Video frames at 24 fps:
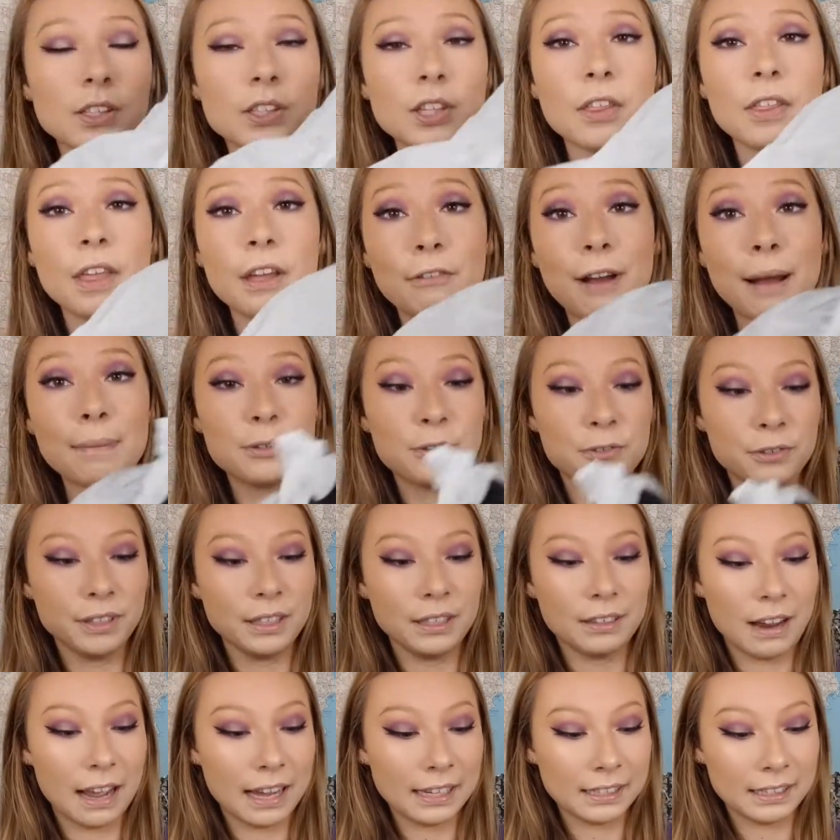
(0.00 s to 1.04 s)
so they're wrapped
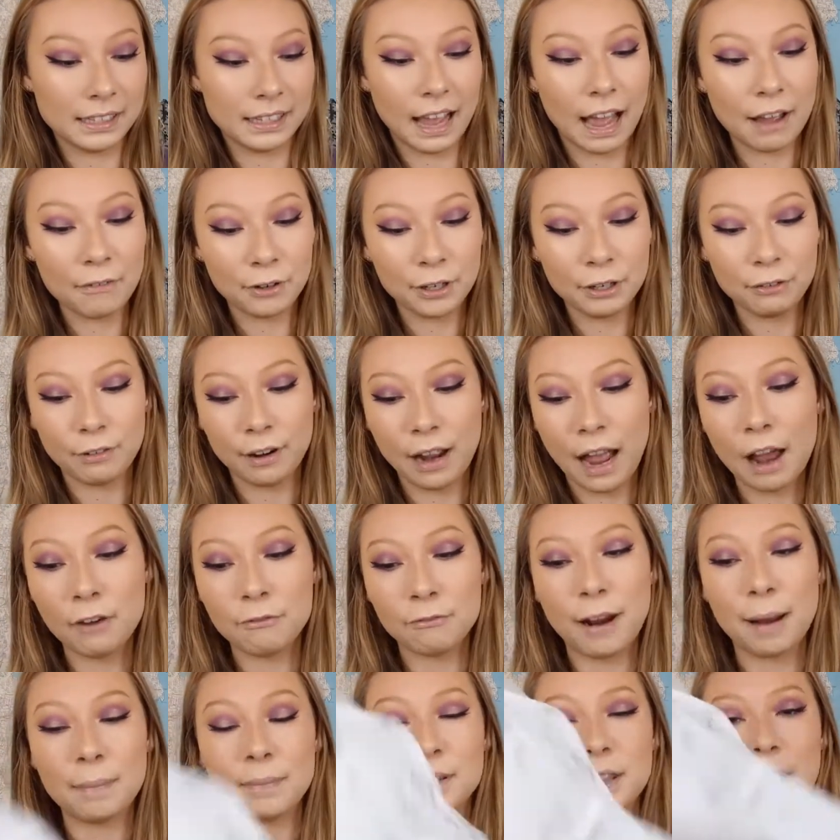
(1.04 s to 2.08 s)
really nicely. I've already
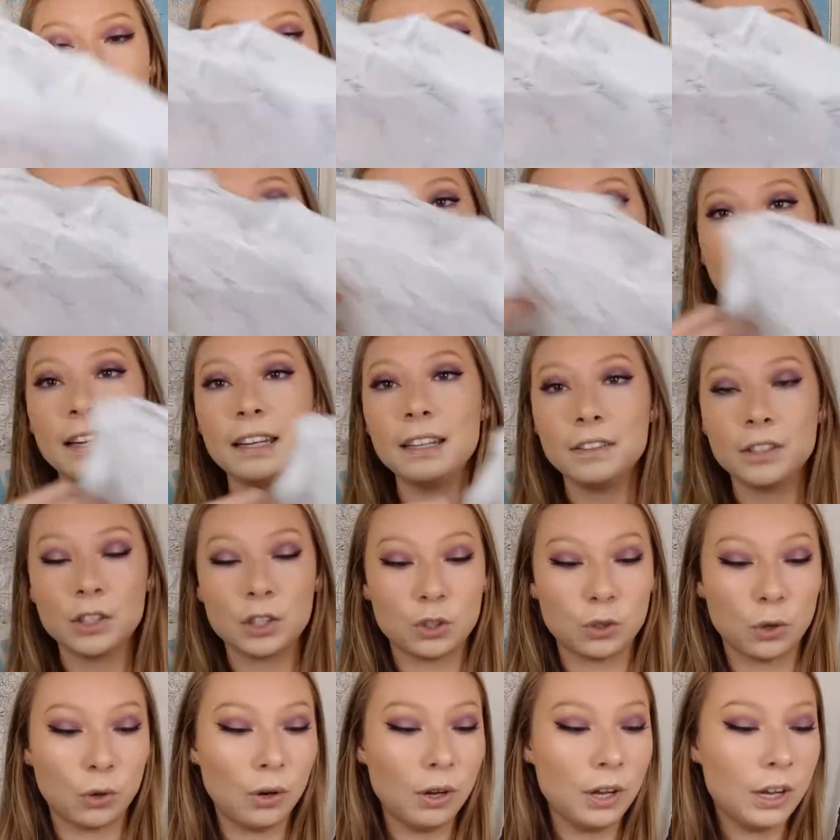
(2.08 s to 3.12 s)
unwrapped these, but the lady in the
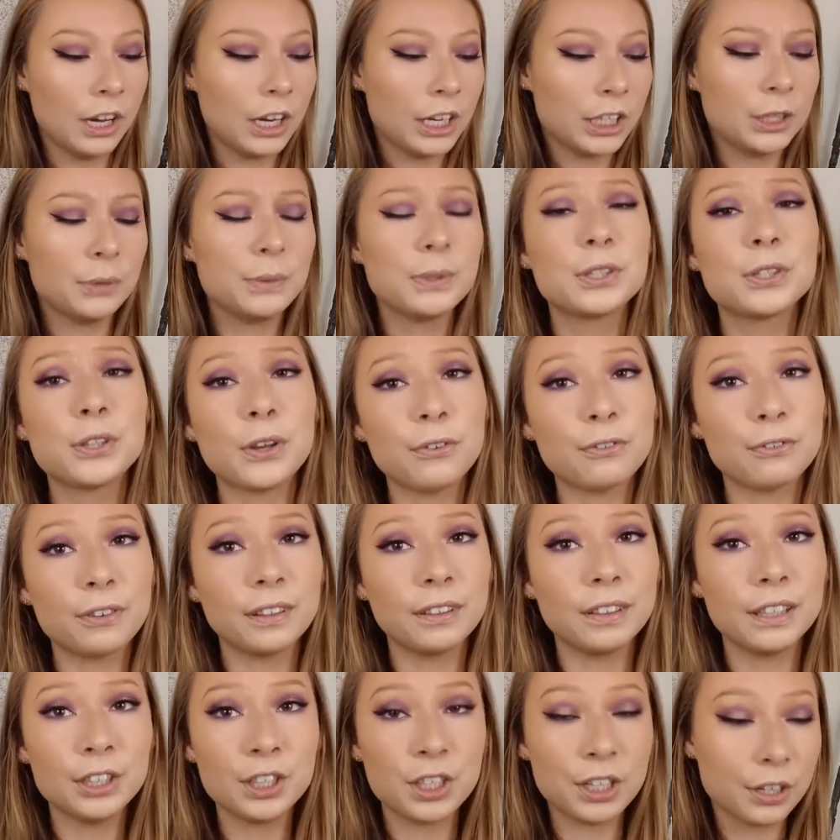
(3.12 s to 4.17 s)
store, she was so
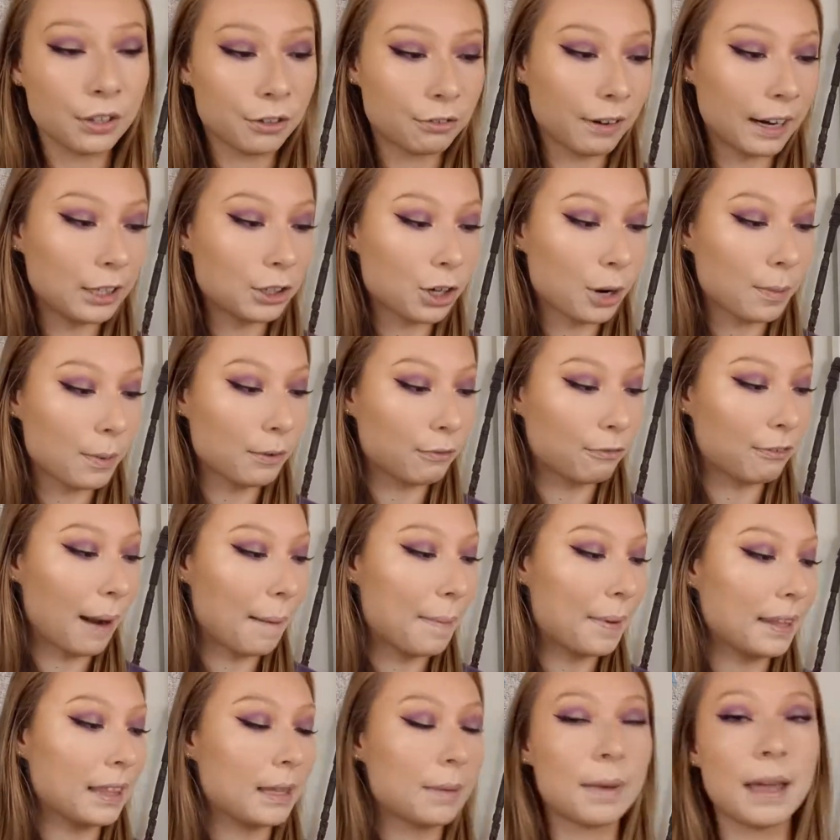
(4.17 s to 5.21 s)
friendly. She did a great job of
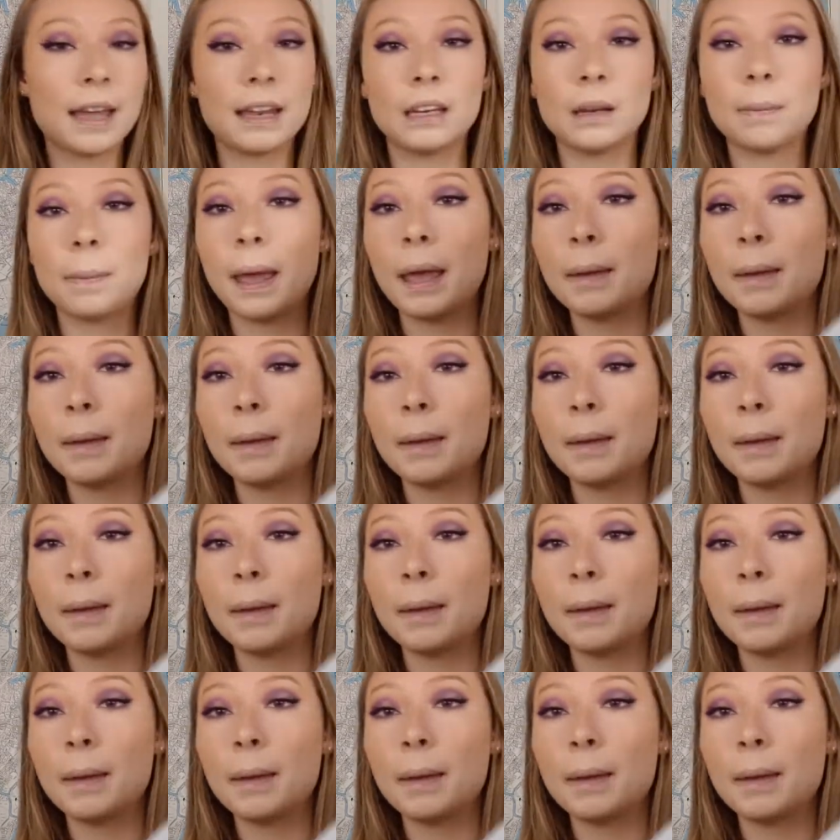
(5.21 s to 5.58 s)
wrapping them, and the